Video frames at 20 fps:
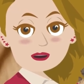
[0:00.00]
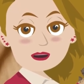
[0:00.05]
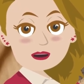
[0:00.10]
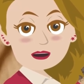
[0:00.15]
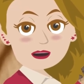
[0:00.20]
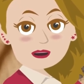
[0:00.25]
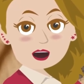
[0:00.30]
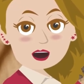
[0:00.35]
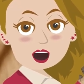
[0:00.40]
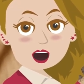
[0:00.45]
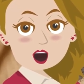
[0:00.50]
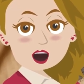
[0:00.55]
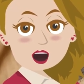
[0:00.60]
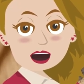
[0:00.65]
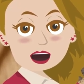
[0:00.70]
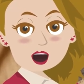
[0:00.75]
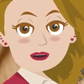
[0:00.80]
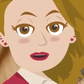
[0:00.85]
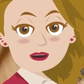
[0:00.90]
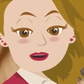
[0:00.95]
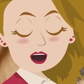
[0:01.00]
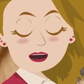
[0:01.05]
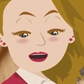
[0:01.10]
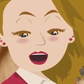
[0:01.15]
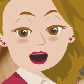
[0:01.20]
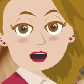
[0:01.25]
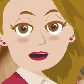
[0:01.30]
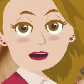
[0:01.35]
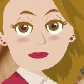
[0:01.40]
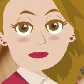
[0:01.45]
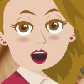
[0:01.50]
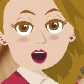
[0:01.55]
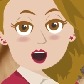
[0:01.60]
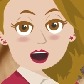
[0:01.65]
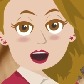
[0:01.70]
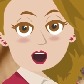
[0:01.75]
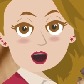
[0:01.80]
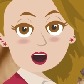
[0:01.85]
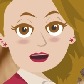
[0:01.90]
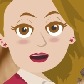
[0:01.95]
to become more, to become big
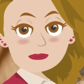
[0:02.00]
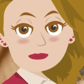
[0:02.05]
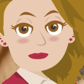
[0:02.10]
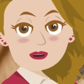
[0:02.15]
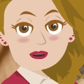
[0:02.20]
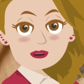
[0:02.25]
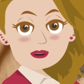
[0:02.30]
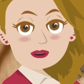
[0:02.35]
enough